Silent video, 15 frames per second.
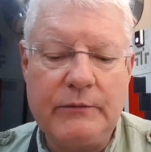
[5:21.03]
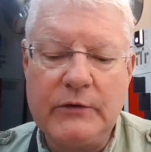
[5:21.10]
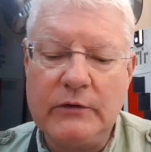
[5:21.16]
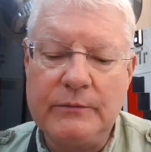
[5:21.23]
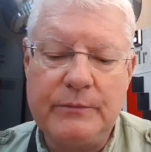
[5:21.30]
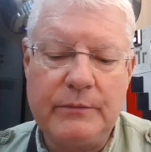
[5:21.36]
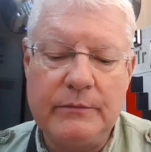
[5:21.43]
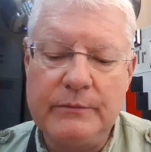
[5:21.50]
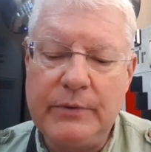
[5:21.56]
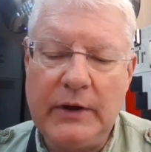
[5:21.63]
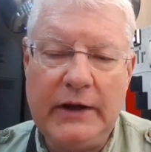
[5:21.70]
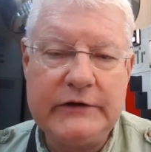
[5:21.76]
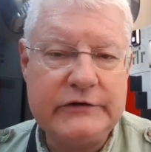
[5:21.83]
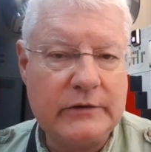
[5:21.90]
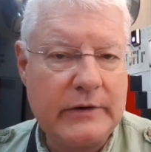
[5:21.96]
They're
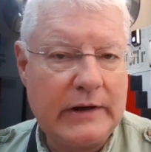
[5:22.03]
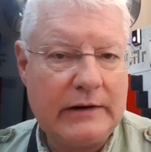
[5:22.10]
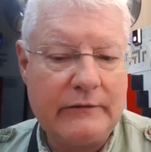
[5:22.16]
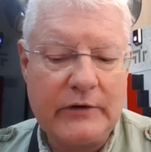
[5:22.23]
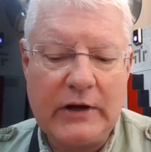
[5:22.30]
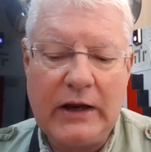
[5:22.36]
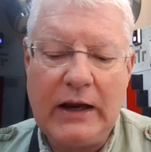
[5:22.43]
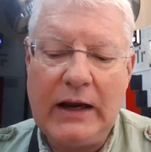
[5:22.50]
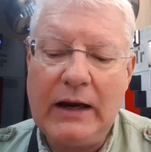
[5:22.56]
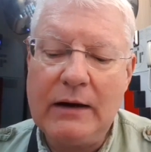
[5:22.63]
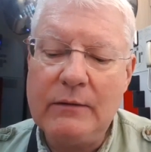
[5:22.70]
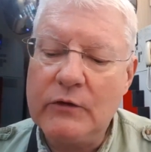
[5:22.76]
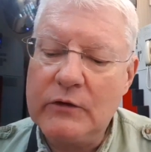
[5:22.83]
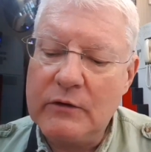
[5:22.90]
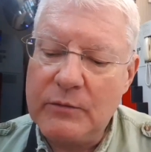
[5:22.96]
playing some kind of a
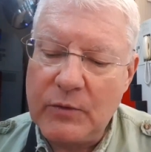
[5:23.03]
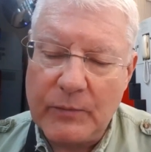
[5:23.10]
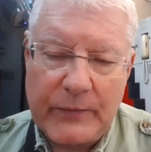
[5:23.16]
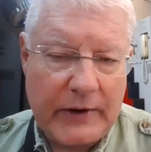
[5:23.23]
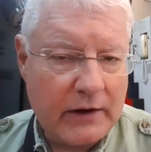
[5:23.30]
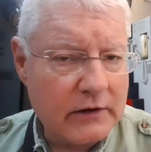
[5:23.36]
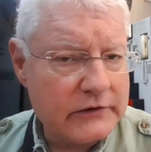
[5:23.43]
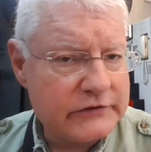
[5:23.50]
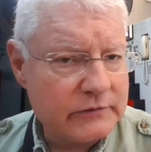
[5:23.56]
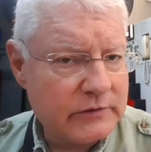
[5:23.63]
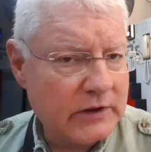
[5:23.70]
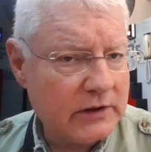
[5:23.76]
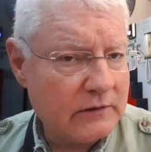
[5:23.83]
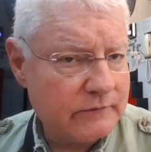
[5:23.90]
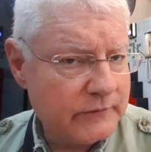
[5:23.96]
game, or they're preparing some
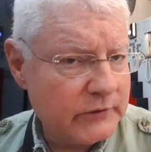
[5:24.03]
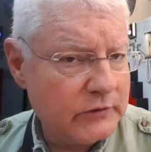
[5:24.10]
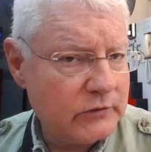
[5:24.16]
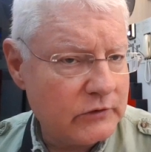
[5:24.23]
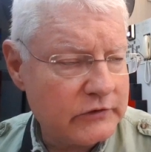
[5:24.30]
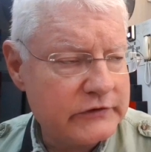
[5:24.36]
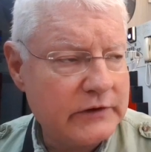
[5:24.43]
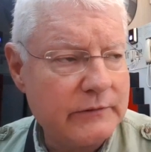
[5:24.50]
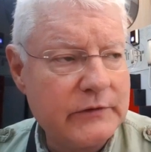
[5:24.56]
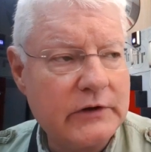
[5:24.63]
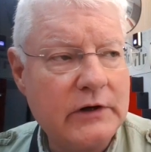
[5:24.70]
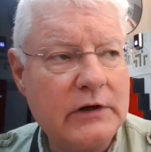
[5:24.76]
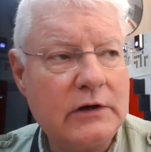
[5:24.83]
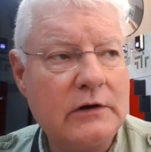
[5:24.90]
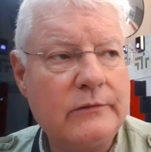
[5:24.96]
kind of food or something,
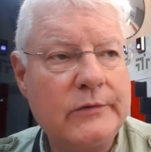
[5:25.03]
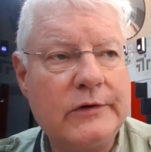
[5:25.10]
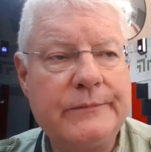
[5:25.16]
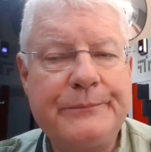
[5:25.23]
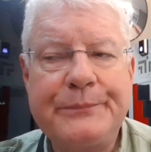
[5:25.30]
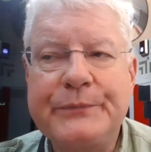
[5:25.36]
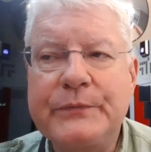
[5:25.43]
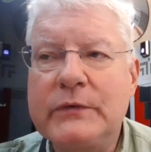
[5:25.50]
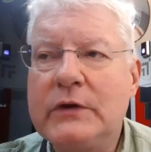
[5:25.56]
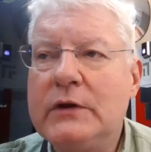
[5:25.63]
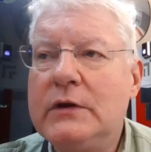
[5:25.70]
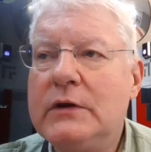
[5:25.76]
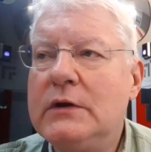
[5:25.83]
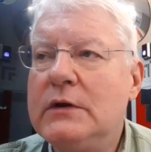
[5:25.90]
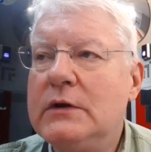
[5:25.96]
you know.
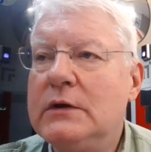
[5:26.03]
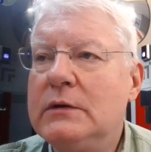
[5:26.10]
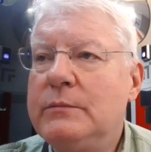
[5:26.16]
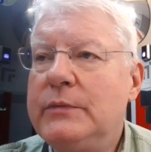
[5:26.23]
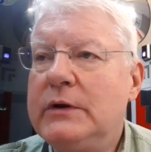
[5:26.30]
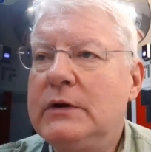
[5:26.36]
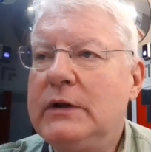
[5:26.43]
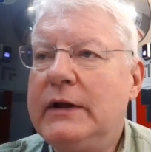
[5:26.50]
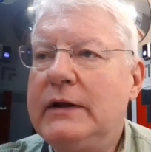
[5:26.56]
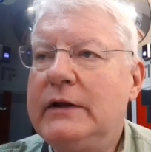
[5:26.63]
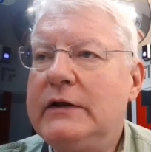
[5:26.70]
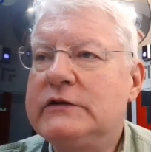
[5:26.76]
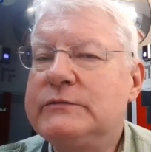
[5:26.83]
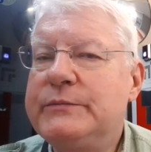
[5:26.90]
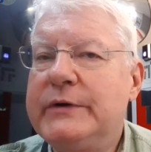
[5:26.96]
But lately
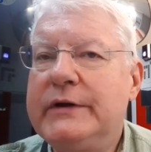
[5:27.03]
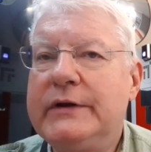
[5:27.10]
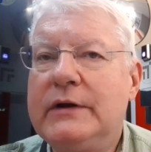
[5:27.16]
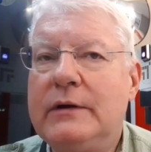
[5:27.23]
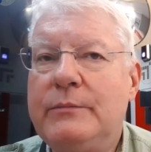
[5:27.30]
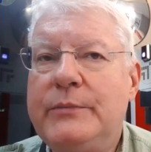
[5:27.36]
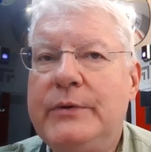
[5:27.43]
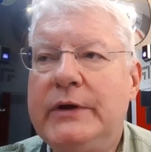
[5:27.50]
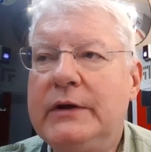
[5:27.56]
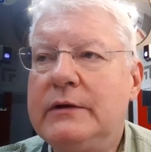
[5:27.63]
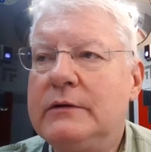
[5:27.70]
it's been a bit.